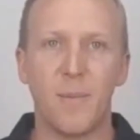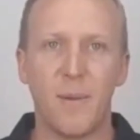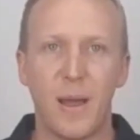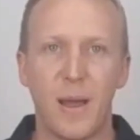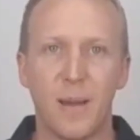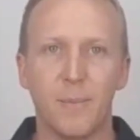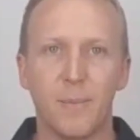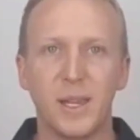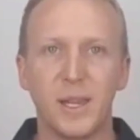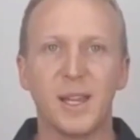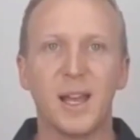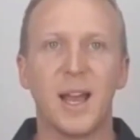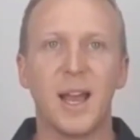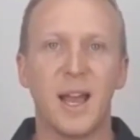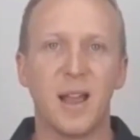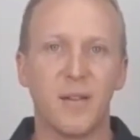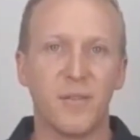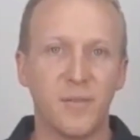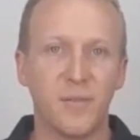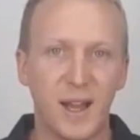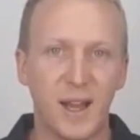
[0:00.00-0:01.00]
a bigger
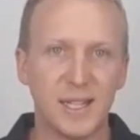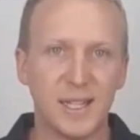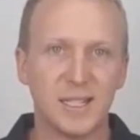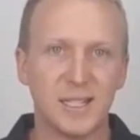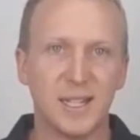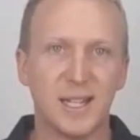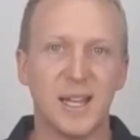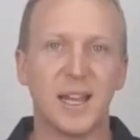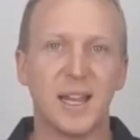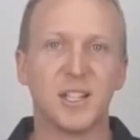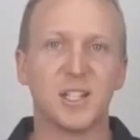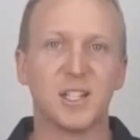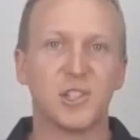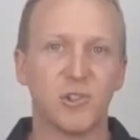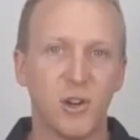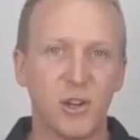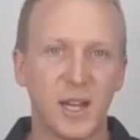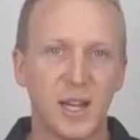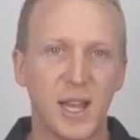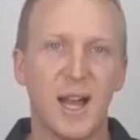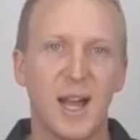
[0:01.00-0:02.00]
and a faster and a
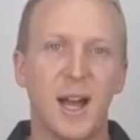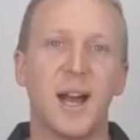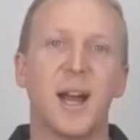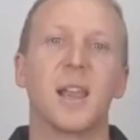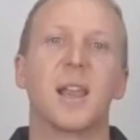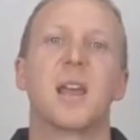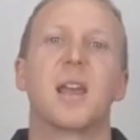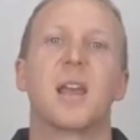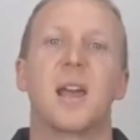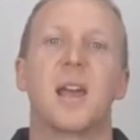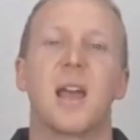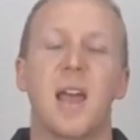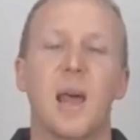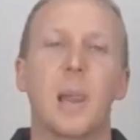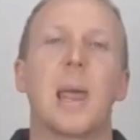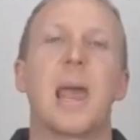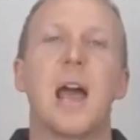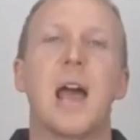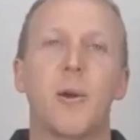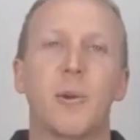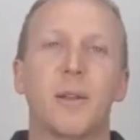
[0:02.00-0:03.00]
stronger heart,
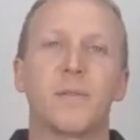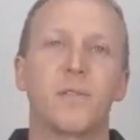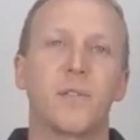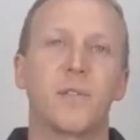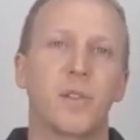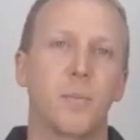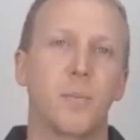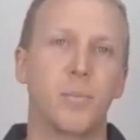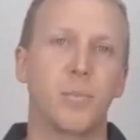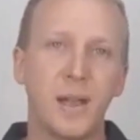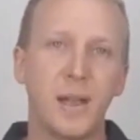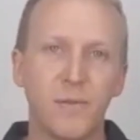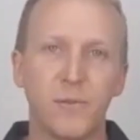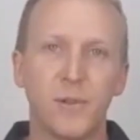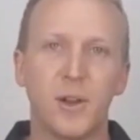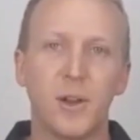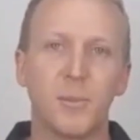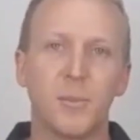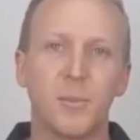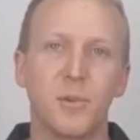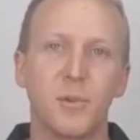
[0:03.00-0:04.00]
allowing for the blood
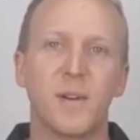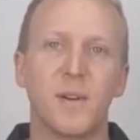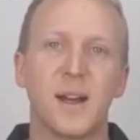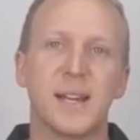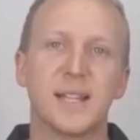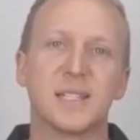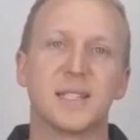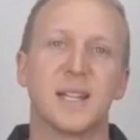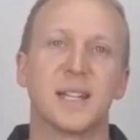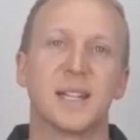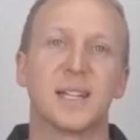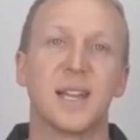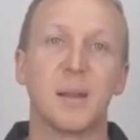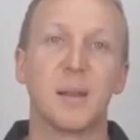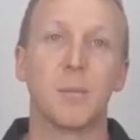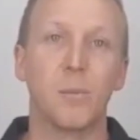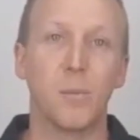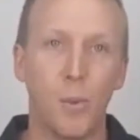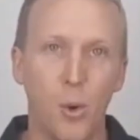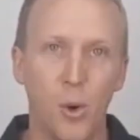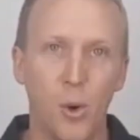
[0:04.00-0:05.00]
flow to move faster,
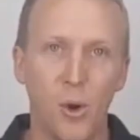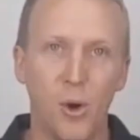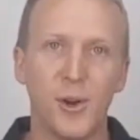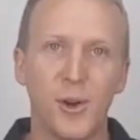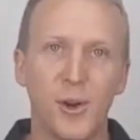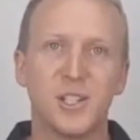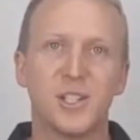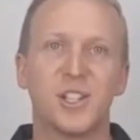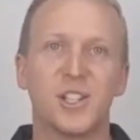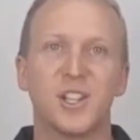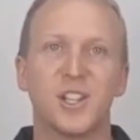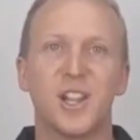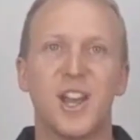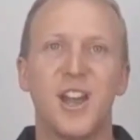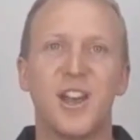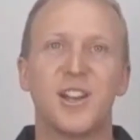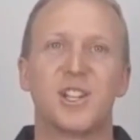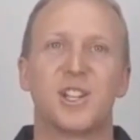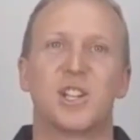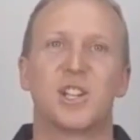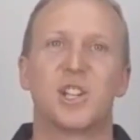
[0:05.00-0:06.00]
getting more oxygen
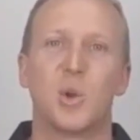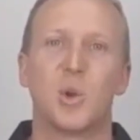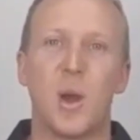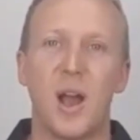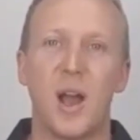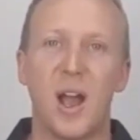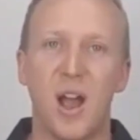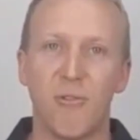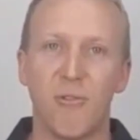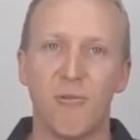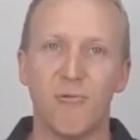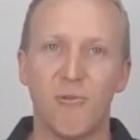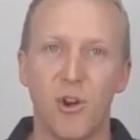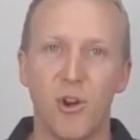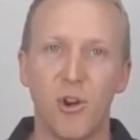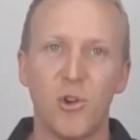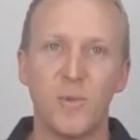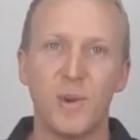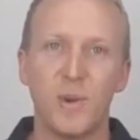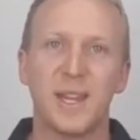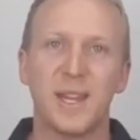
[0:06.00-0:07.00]
to our
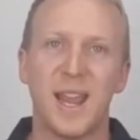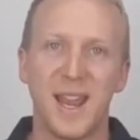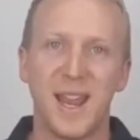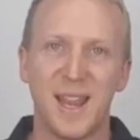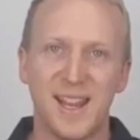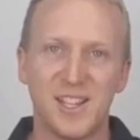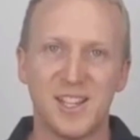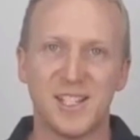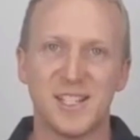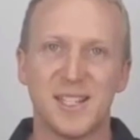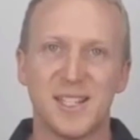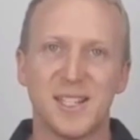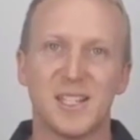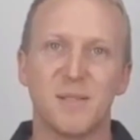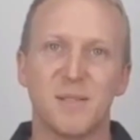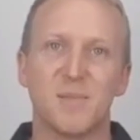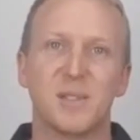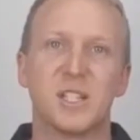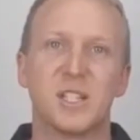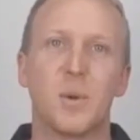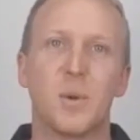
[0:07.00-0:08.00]
aerobic energy
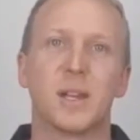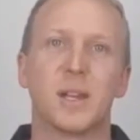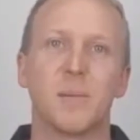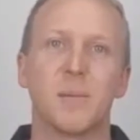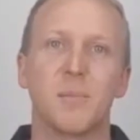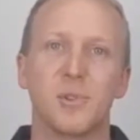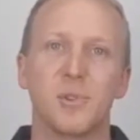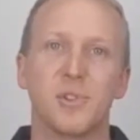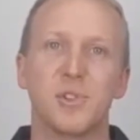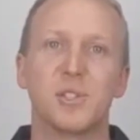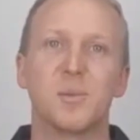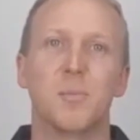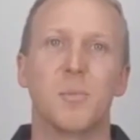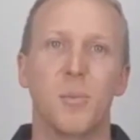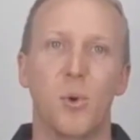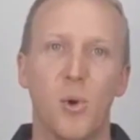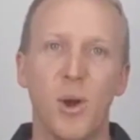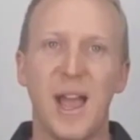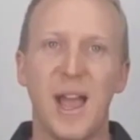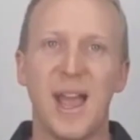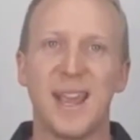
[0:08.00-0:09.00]
system so it can produce
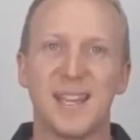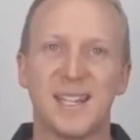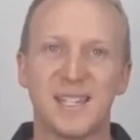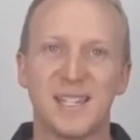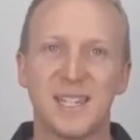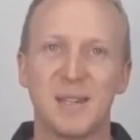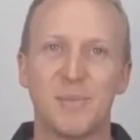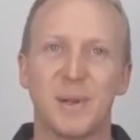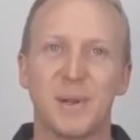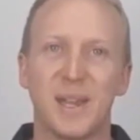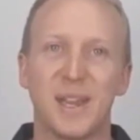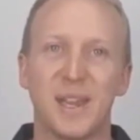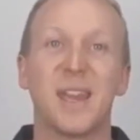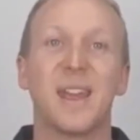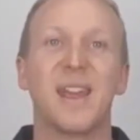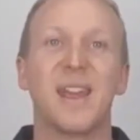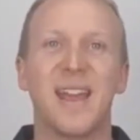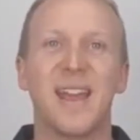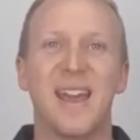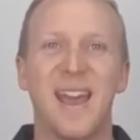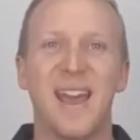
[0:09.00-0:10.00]
more ATP
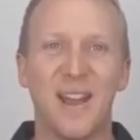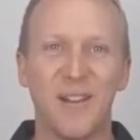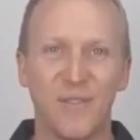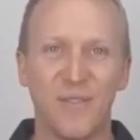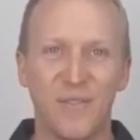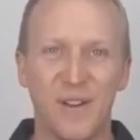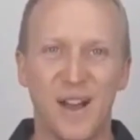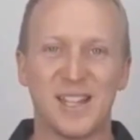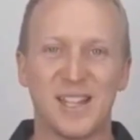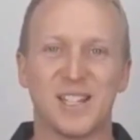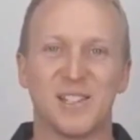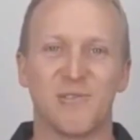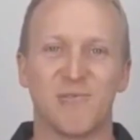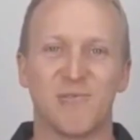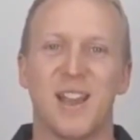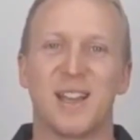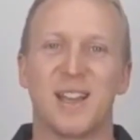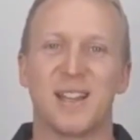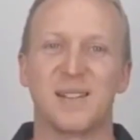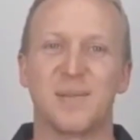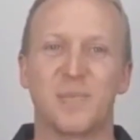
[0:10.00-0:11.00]
at a faster
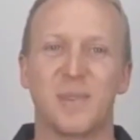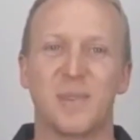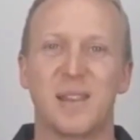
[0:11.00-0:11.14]
rate.